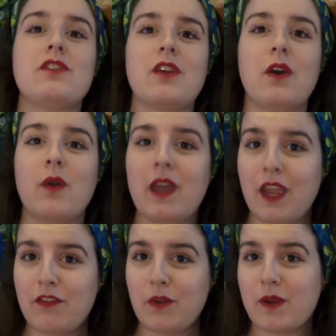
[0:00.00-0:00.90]
So
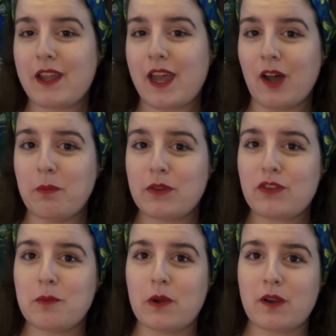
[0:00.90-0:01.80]
if you want to help
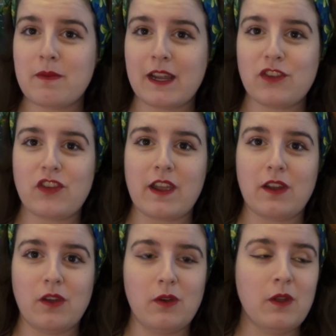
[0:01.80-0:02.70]
support my
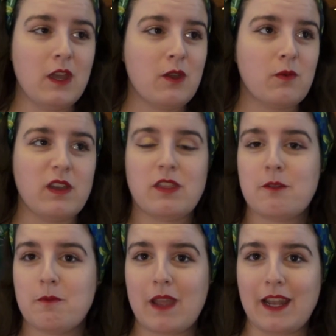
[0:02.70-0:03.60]
channel
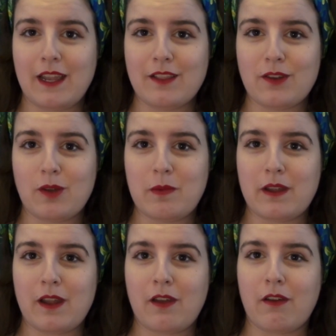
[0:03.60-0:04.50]
with any little
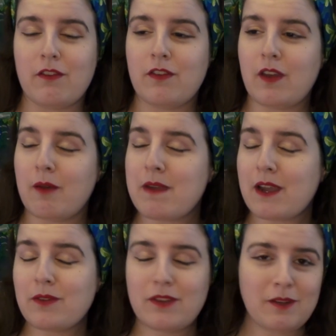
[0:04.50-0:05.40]
bit of
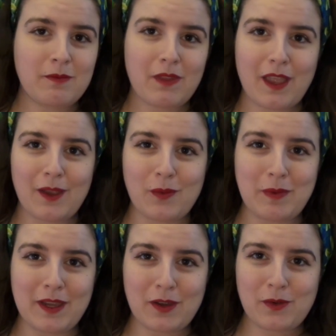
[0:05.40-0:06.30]
amount, it would
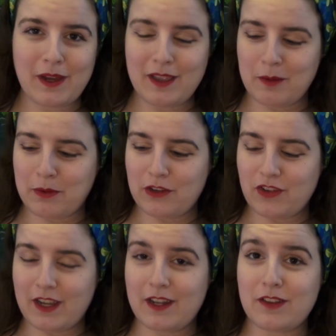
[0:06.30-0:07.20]
be greatly
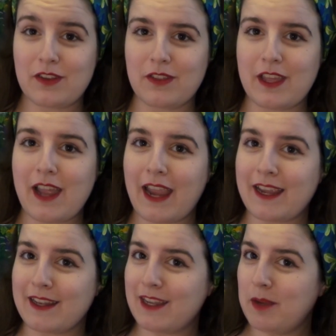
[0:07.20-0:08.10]
appreciated so that I
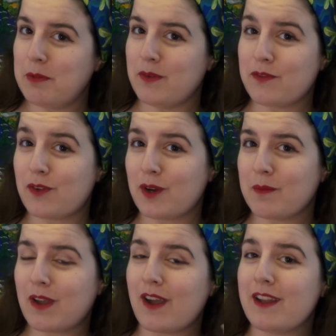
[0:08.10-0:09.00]
can keep you
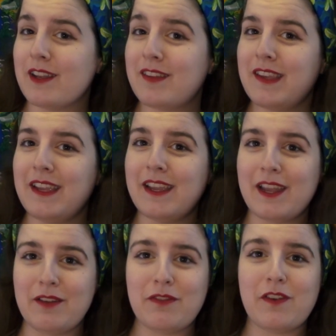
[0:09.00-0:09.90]
informed on tea
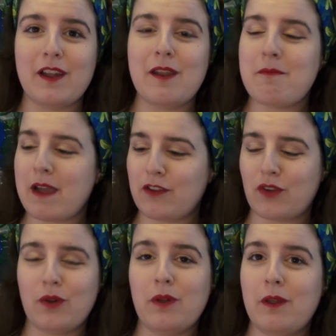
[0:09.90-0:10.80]
and fun
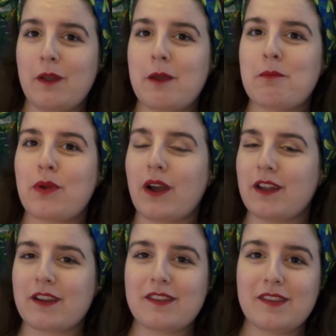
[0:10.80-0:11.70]
magical
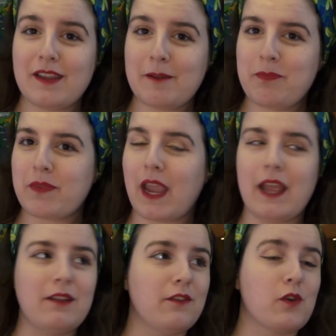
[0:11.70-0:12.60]
products
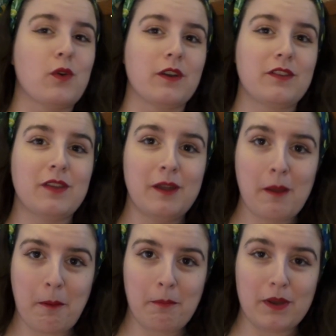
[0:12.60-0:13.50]
and, of course,
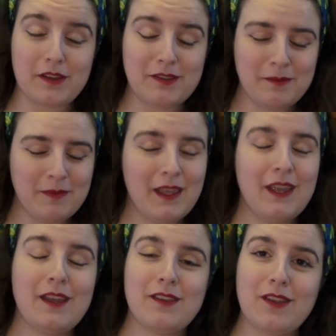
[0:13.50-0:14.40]
books.
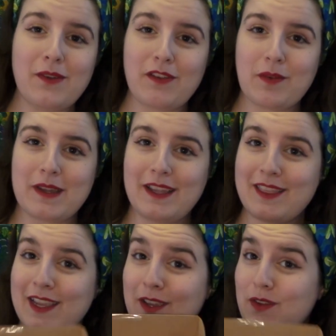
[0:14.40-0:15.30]
So everybody,
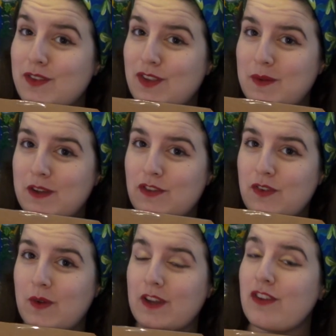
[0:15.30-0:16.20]
thank you so much
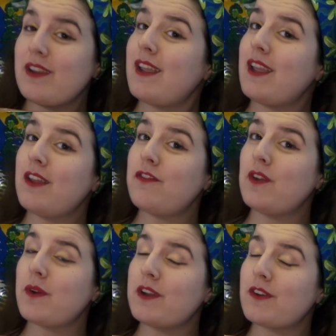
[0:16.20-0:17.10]
for watching. If
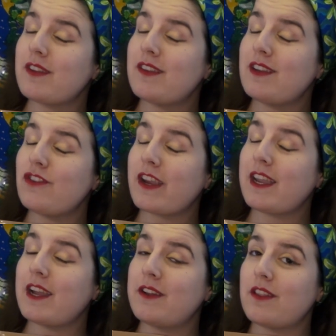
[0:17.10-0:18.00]
you're interested in
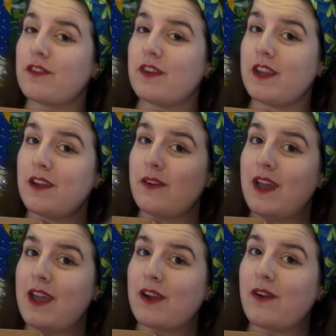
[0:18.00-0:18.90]
checking out another video,
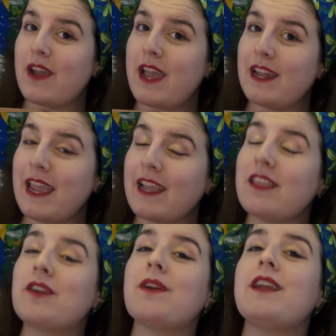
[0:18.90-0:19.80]
go ahead and
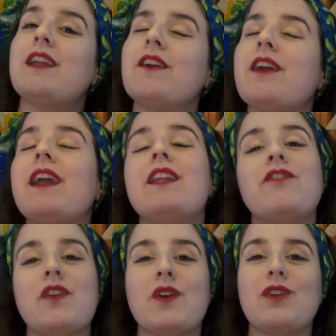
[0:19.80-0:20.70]
click right here. And
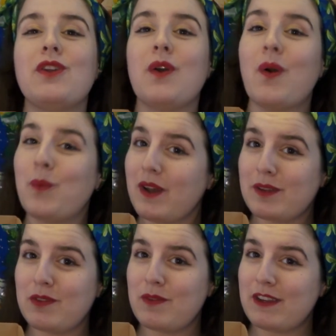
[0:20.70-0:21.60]
if you're new,
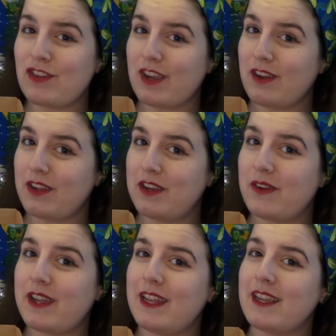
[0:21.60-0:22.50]
welcome to my channel and
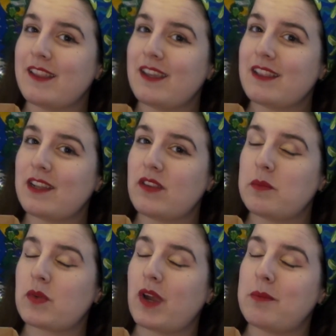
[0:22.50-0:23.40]
go ahead and click that
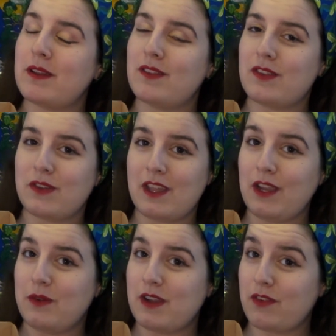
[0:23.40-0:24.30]
subscribe button so
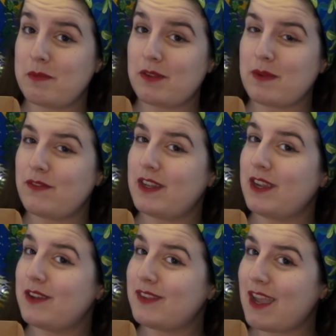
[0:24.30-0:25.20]
that you never miss my
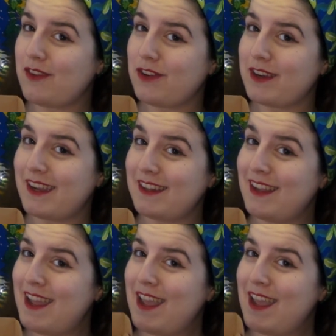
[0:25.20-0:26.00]
videos ever again.